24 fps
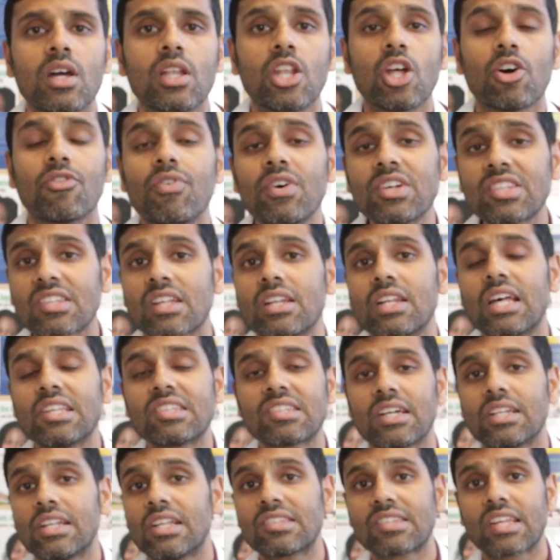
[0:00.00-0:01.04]
Now first,
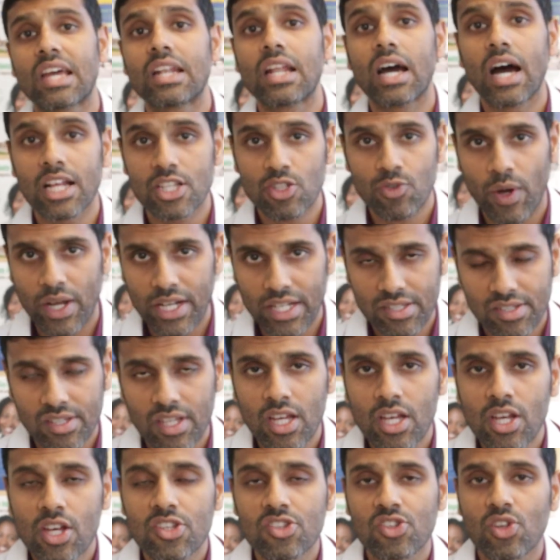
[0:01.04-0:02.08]
let's understand arthritis.
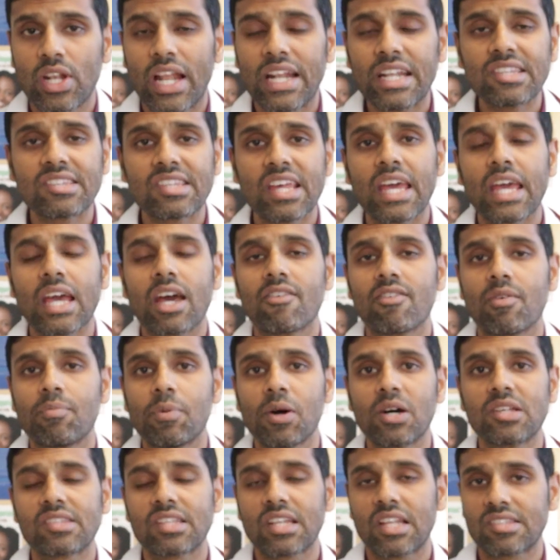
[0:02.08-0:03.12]
So let us say if a
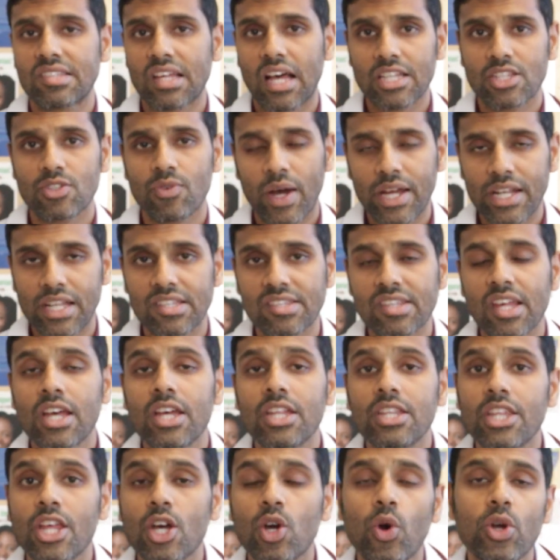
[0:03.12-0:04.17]
person has arthritis,
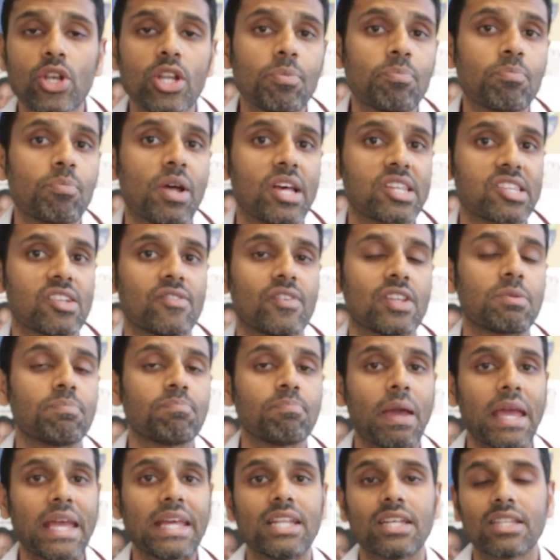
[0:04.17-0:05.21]
they're going to present with
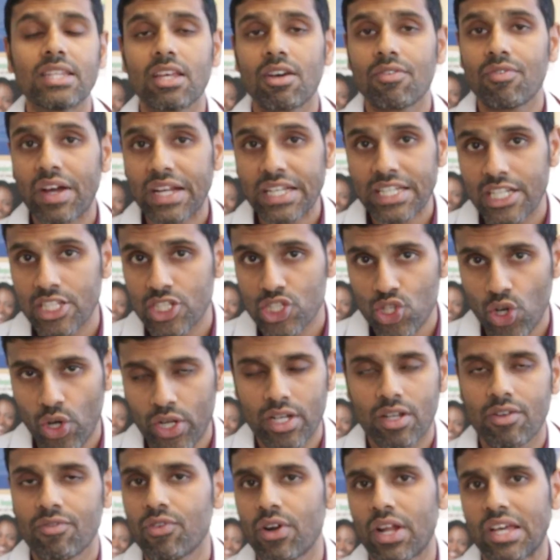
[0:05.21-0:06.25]
pain in the affected joint.
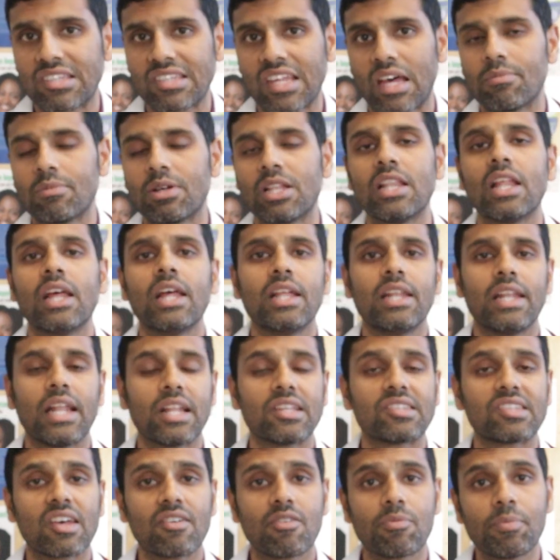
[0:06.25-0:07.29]
For example, let
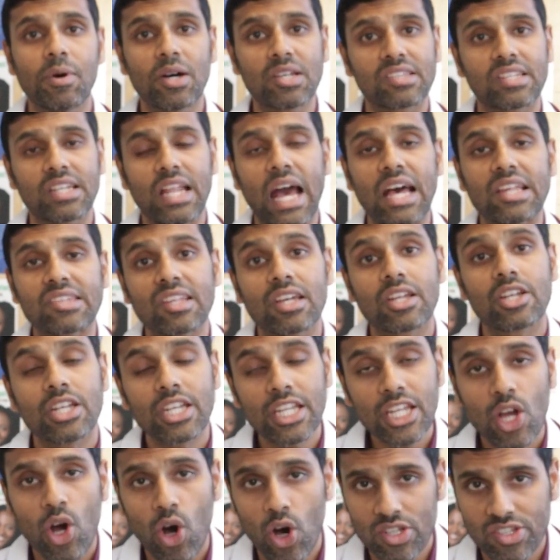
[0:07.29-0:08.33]
us say if a person has
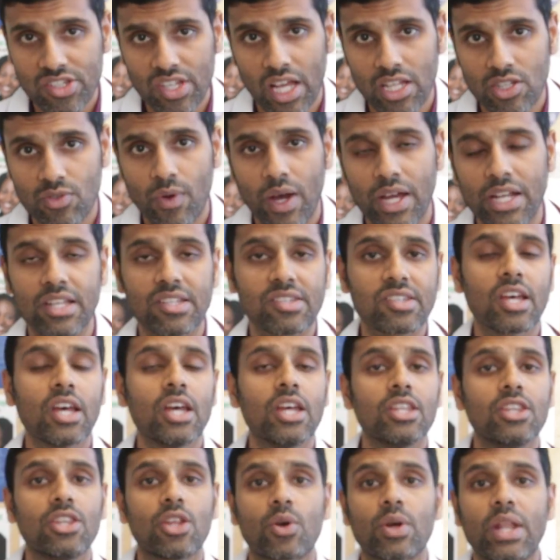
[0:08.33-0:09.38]
knee osteoarthritis,
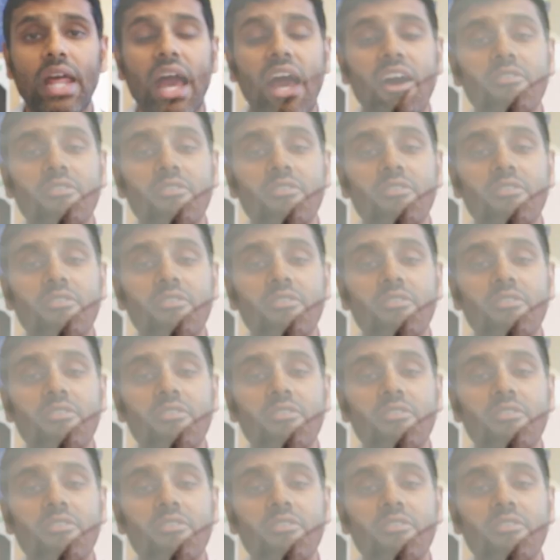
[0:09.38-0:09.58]
they're going to